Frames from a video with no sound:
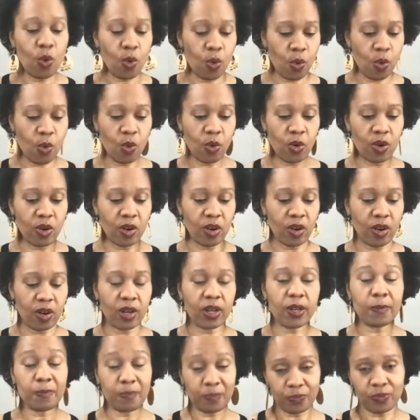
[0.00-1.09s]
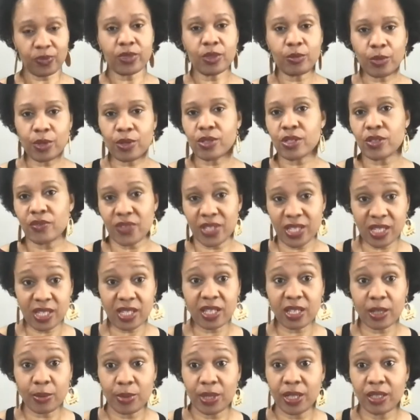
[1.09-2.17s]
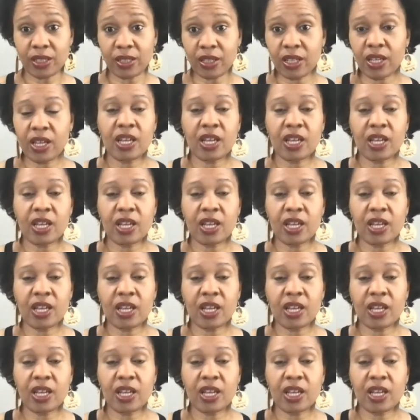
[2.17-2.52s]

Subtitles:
or most of it's sleeping.